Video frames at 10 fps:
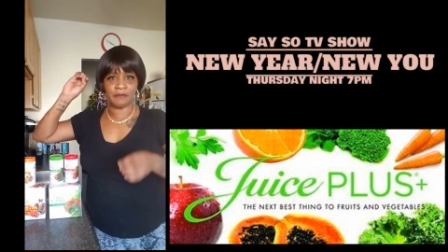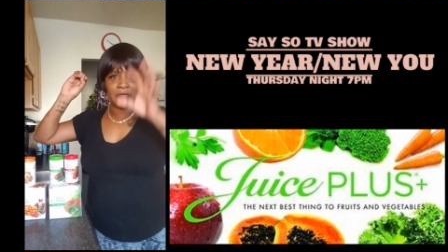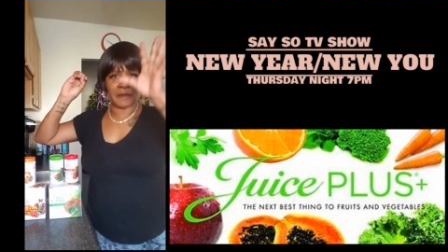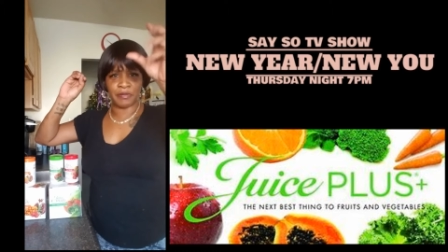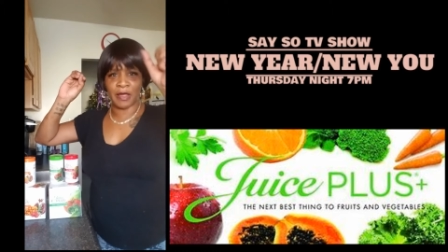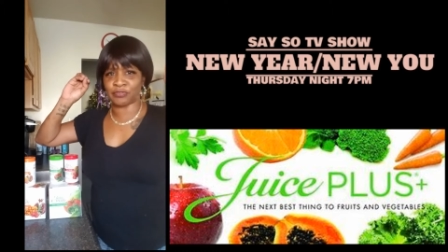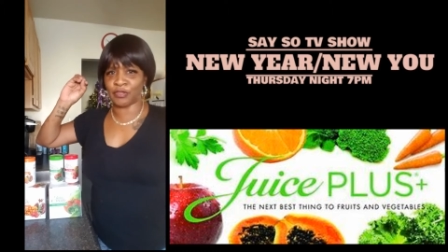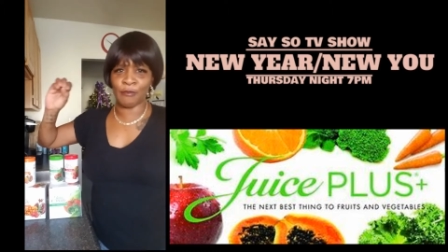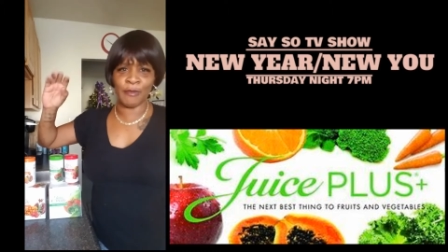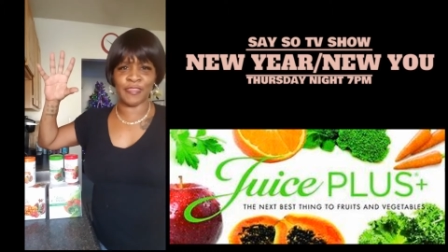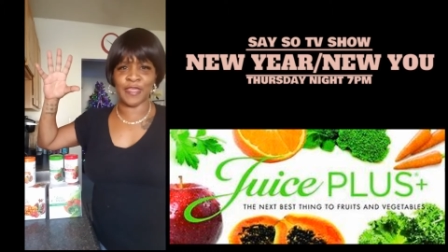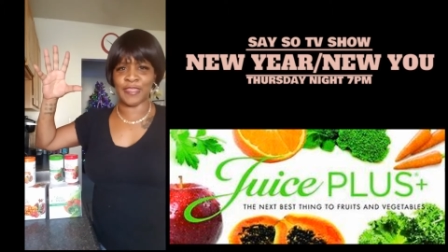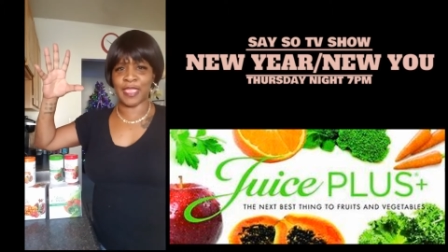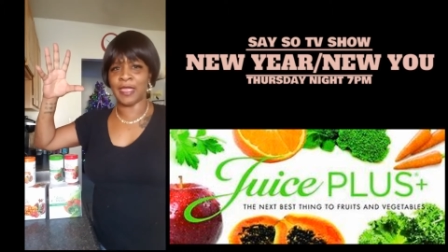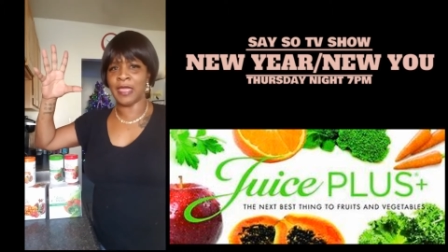they pluck them and then
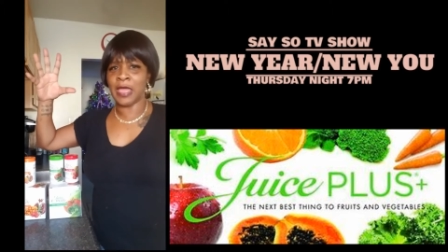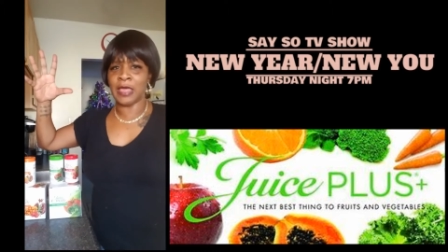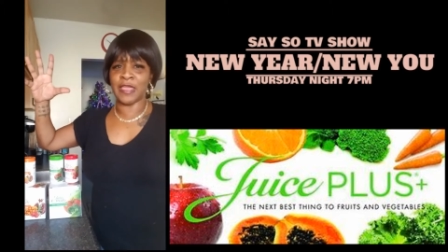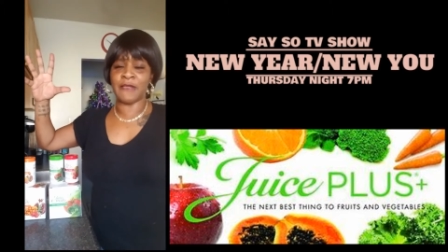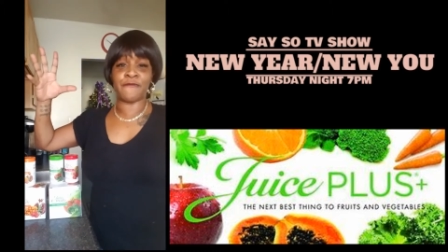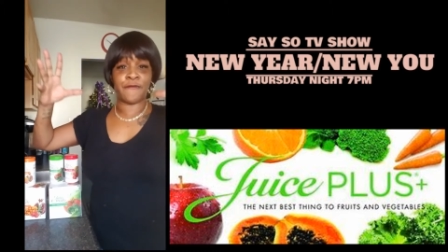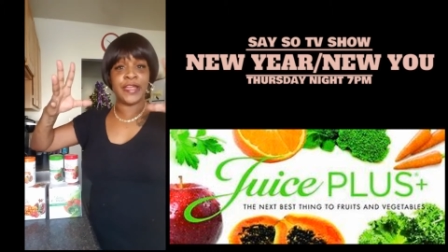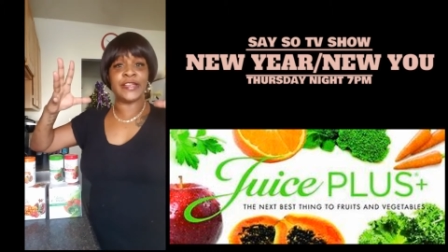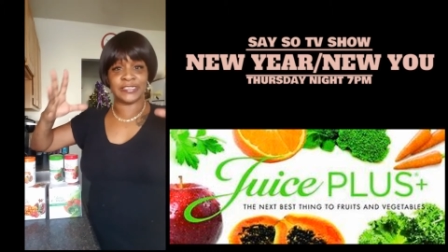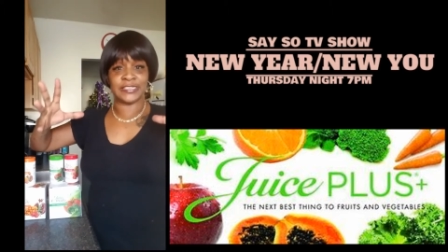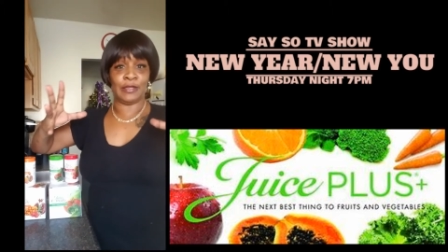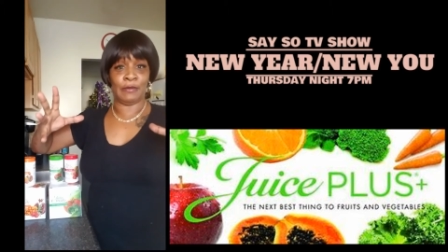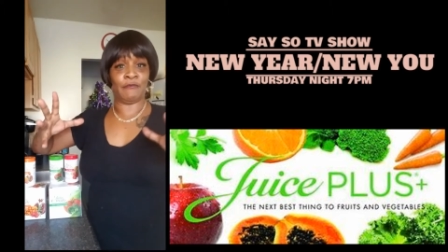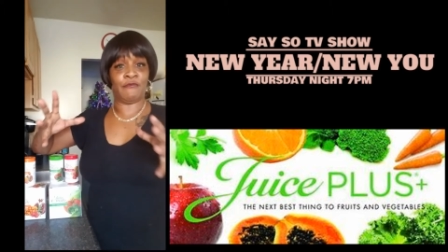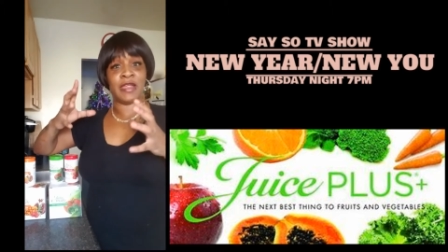they they freeze
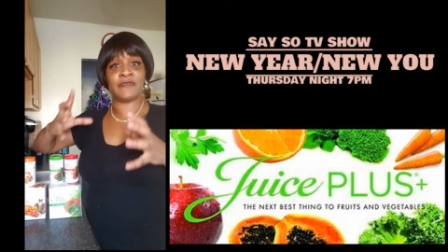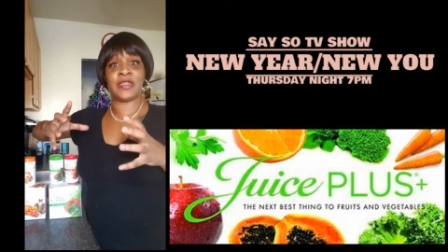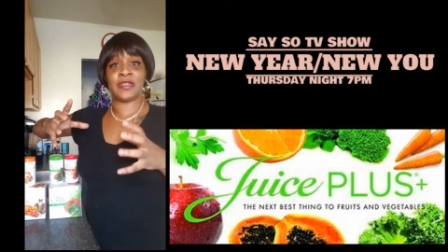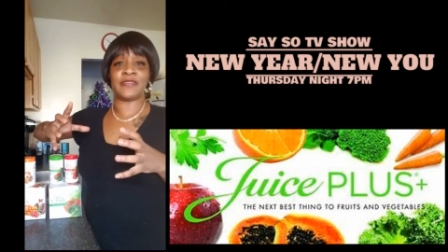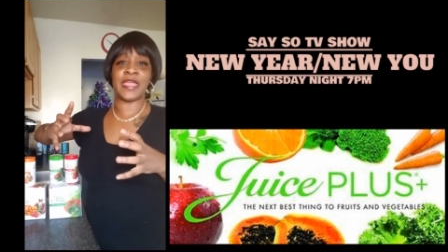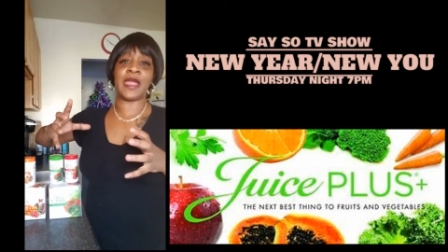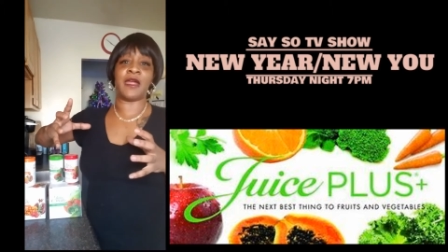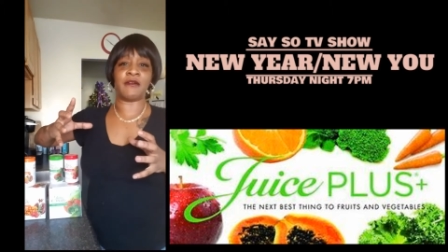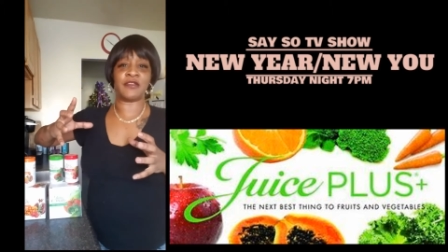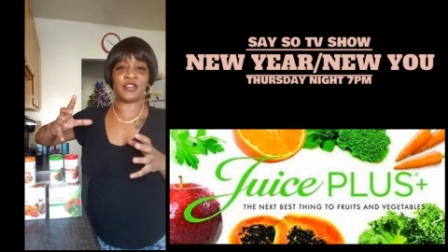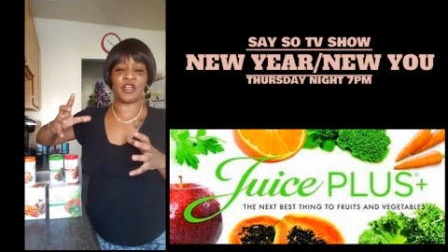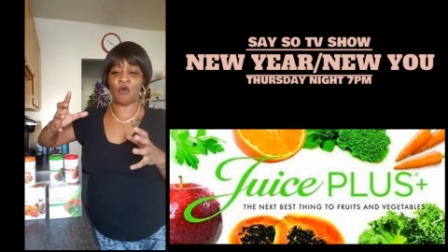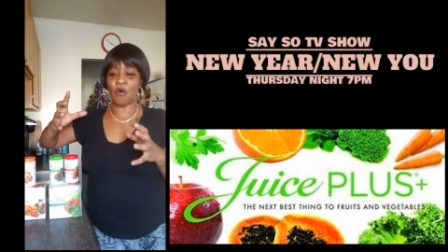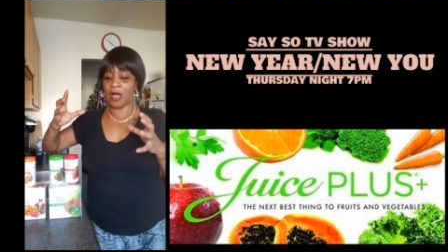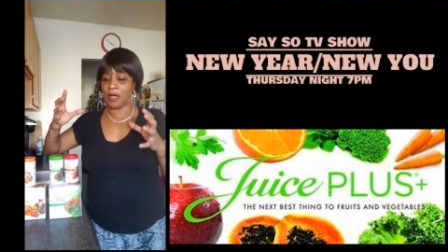them right then and there you
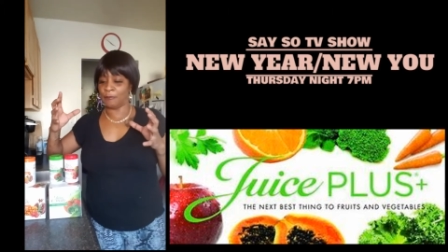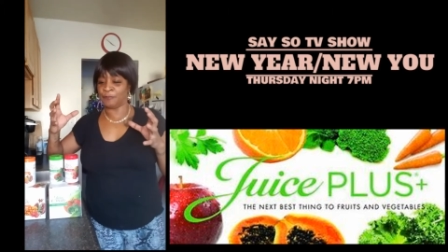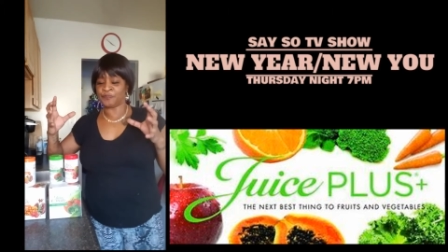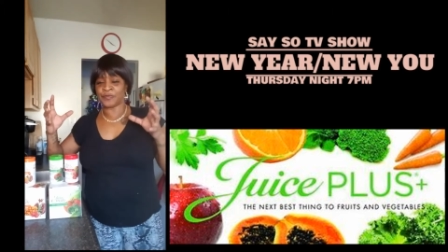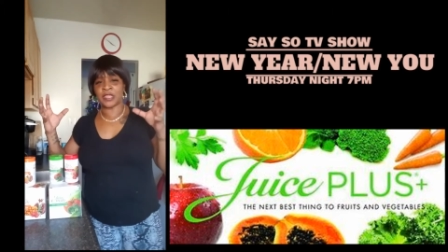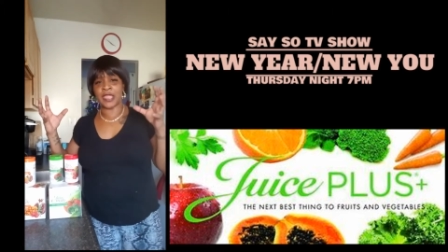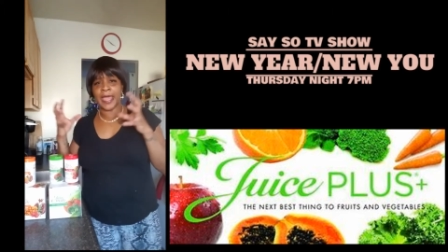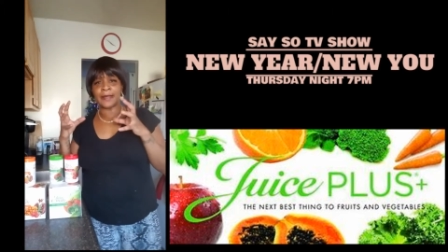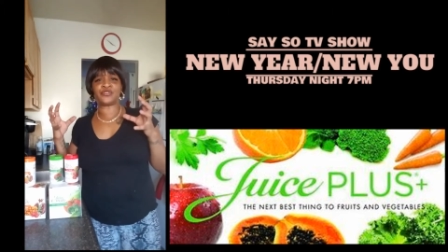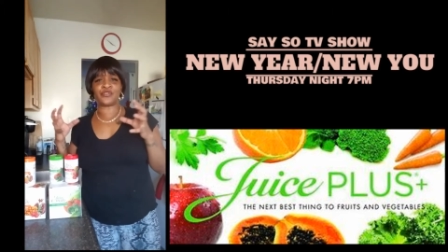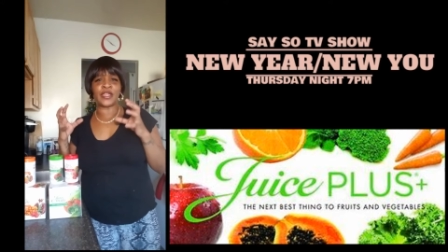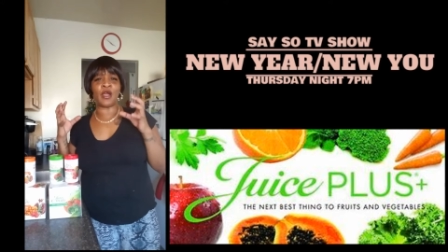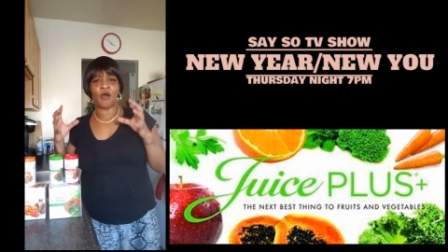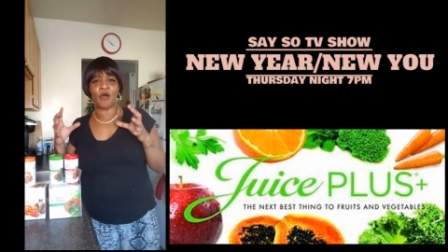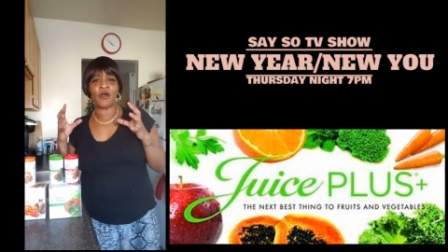know um capturing all